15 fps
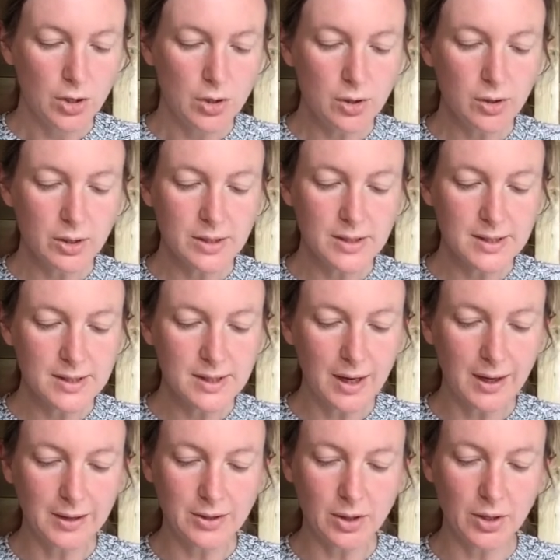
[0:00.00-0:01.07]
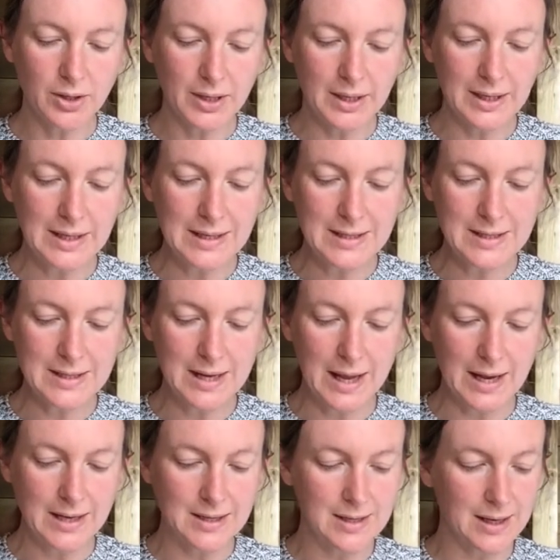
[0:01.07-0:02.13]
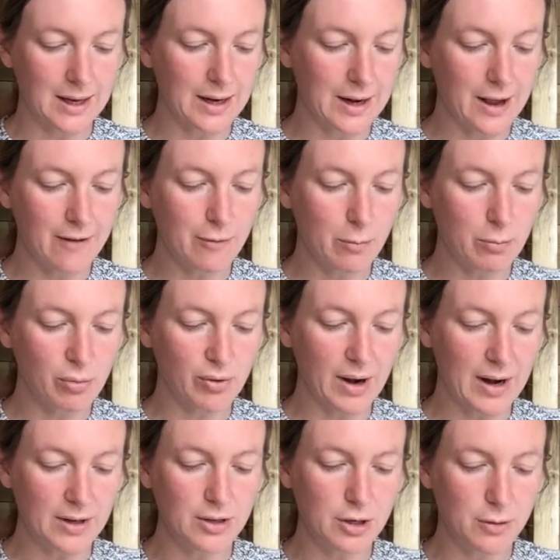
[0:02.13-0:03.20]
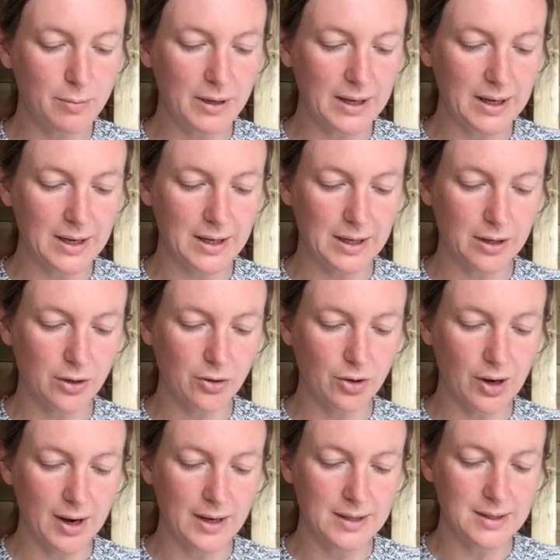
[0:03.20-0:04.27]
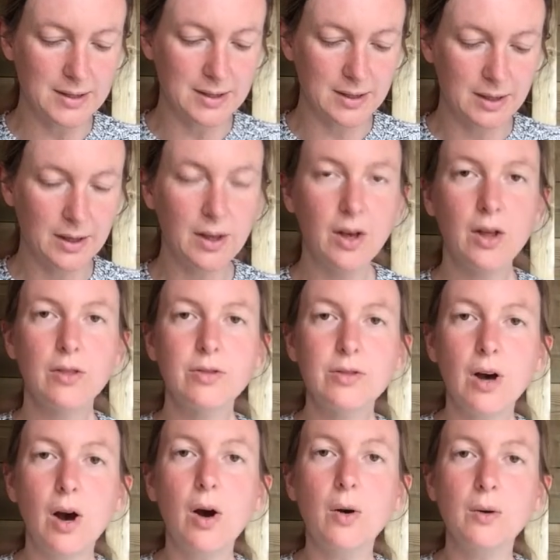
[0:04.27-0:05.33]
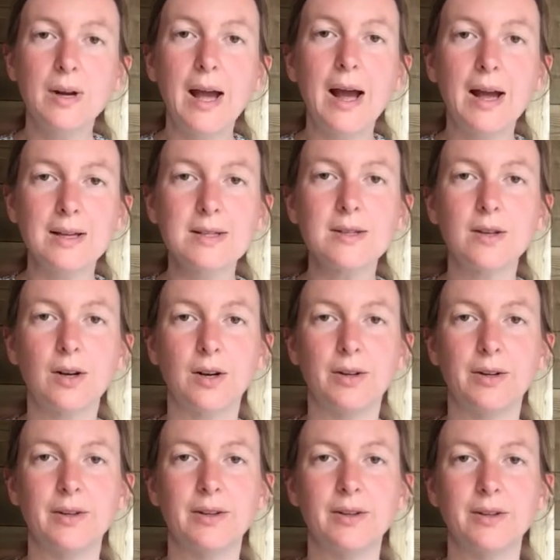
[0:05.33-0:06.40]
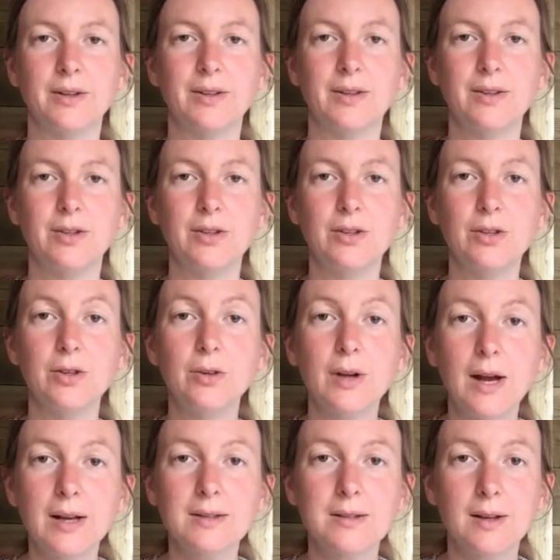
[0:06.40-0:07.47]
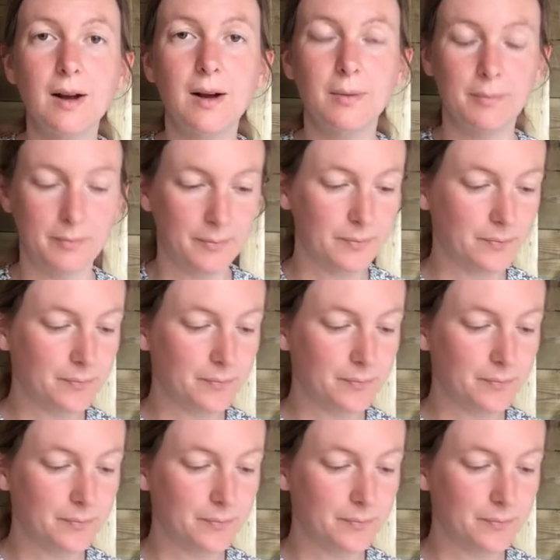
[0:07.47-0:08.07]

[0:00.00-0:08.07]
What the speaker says: You can start on a clean slate and have a brand new beginning in Christ. The old has gone, the new has come.